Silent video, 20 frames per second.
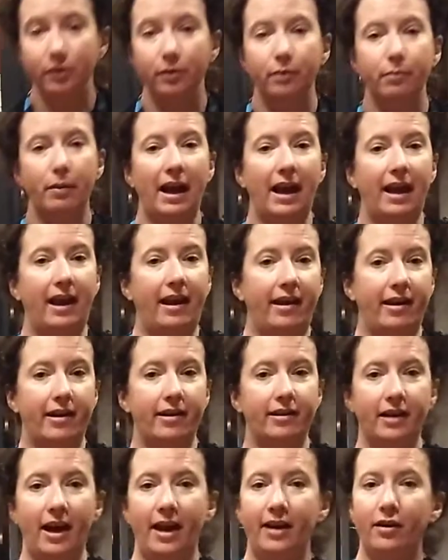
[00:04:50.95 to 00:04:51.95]
do it by
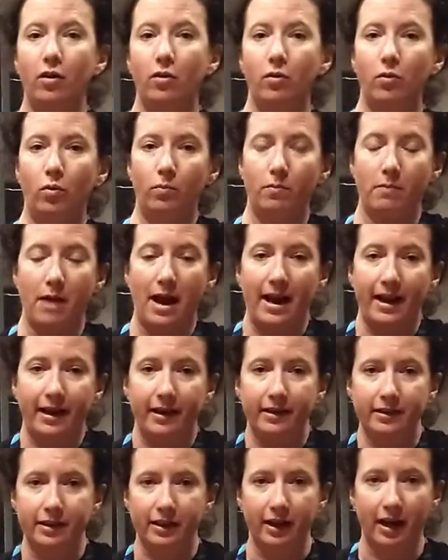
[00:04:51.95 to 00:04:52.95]
hand. I don't
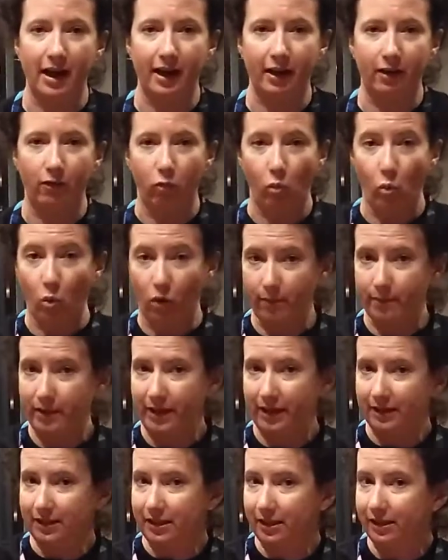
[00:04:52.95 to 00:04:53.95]
mind the kind of
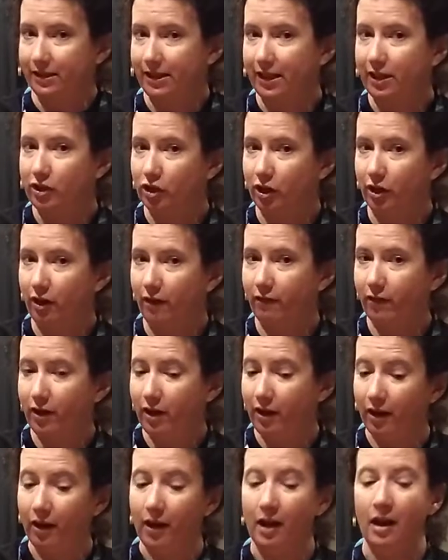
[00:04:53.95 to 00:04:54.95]
warming sensation of
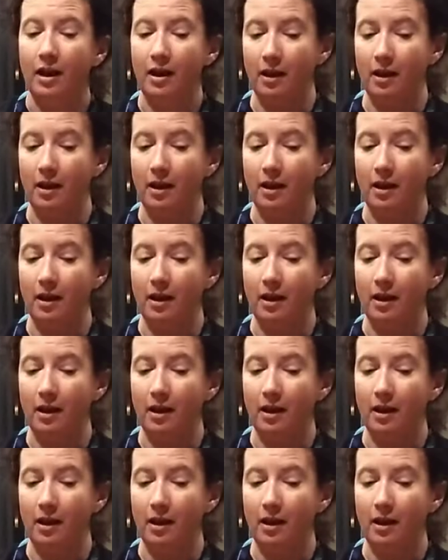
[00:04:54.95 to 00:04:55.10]
it.